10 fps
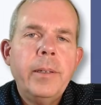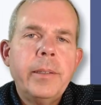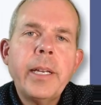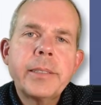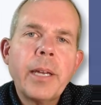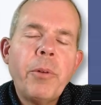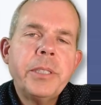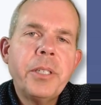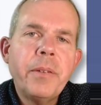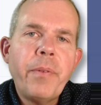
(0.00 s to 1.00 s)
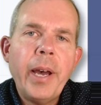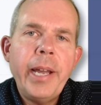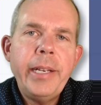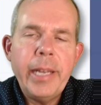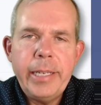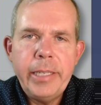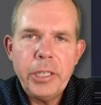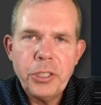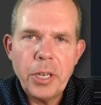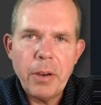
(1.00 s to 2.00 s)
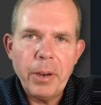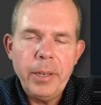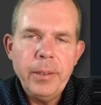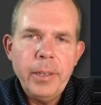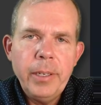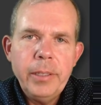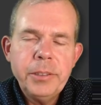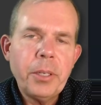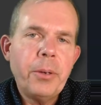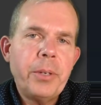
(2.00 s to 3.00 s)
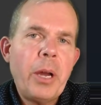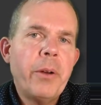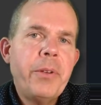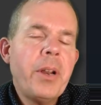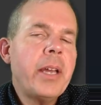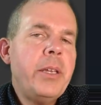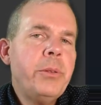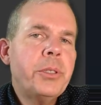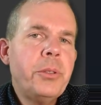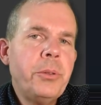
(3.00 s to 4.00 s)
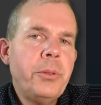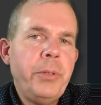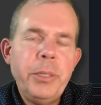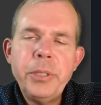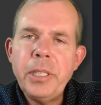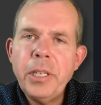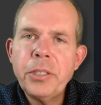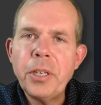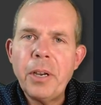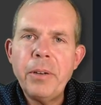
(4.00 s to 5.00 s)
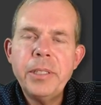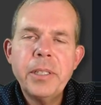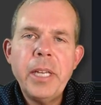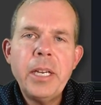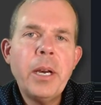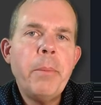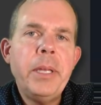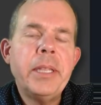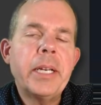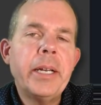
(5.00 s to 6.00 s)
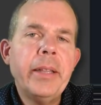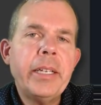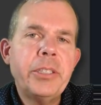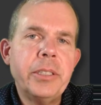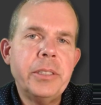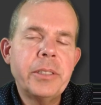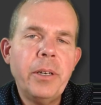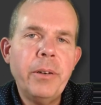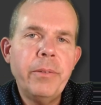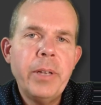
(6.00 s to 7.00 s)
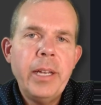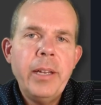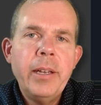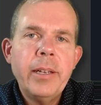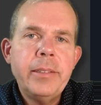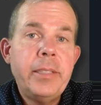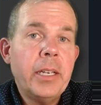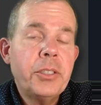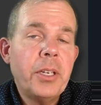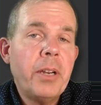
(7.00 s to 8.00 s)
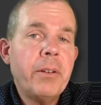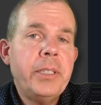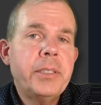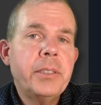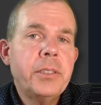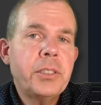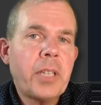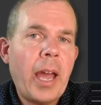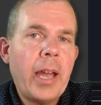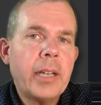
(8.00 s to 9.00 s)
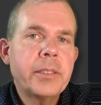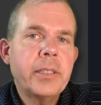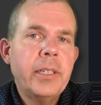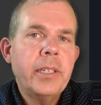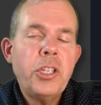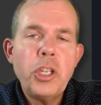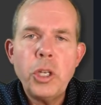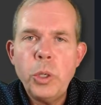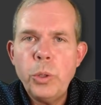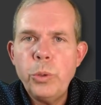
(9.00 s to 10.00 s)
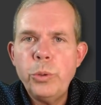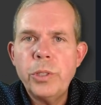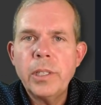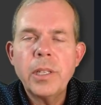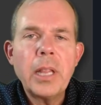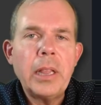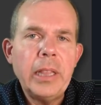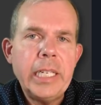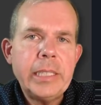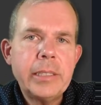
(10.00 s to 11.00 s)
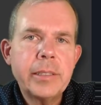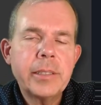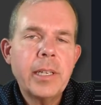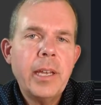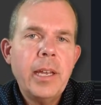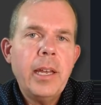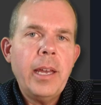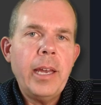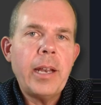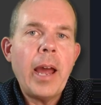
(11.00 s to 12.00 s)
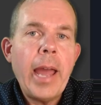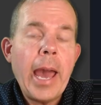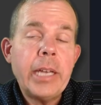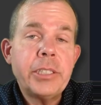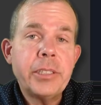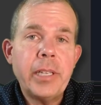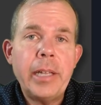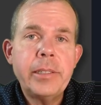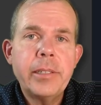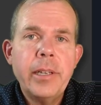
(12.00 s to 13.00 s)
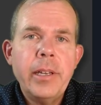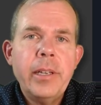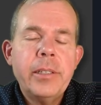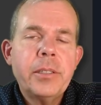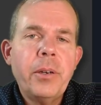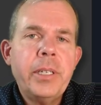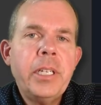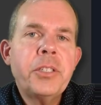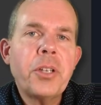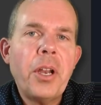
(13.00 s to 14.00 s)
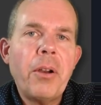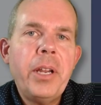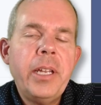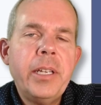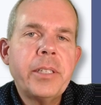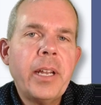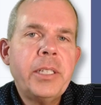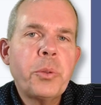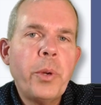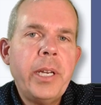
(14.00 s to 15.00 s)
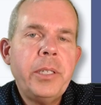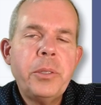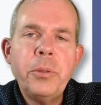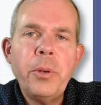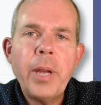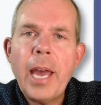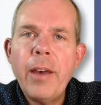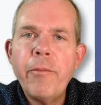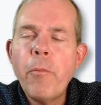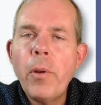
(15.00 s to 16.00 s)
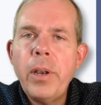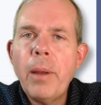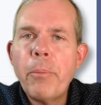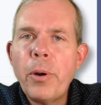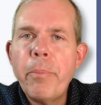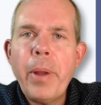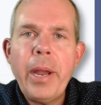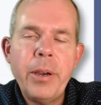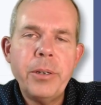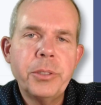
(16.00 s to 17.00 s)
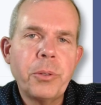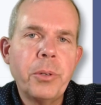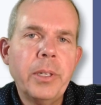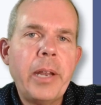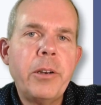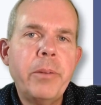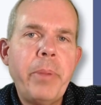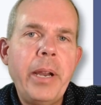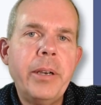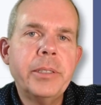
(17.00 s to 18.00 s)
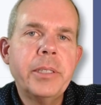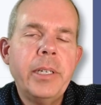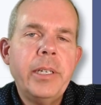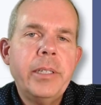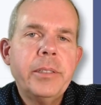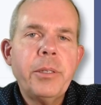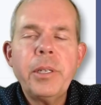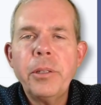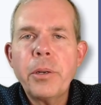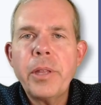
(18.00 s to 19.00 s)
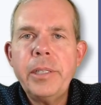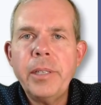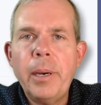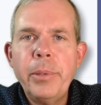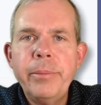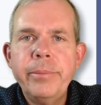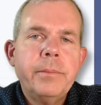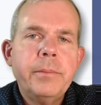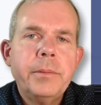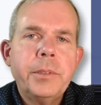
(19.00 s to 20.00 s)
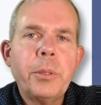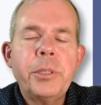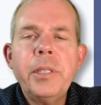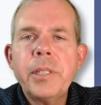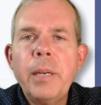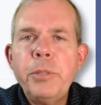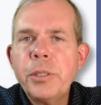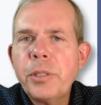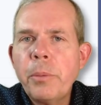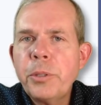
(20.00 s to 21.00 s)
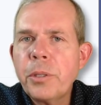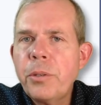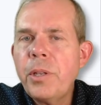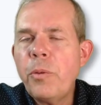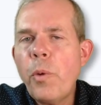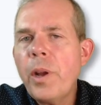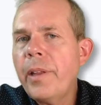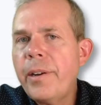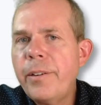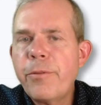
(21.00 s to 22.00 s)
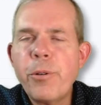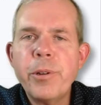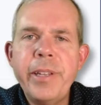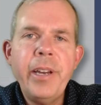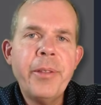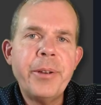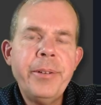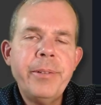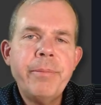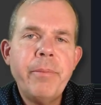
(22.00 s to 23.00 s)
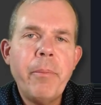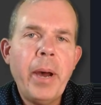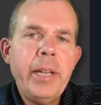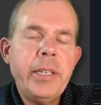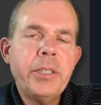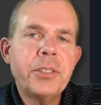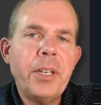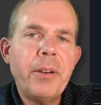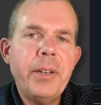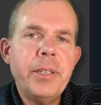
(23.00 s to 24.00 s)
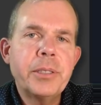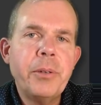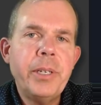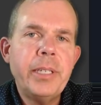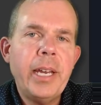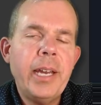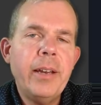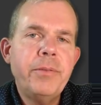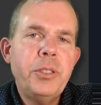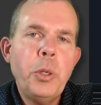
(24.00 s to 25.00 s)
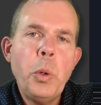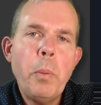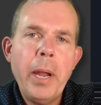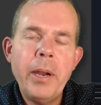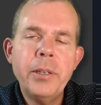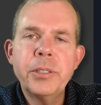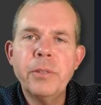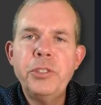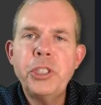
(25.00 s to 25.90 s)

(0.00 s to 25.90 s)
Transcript: Next, I want to define a dictionary. So now if you're not used to using dictionaries, they come in the collections of dictionaries, stacks, queues, lists, and hash sets. So a dictionary is a nice way to have numbered pairs or lettered pairs, so you can look things up. So since I'm just substituting one letter for other, my dictionary is going to have two pairs of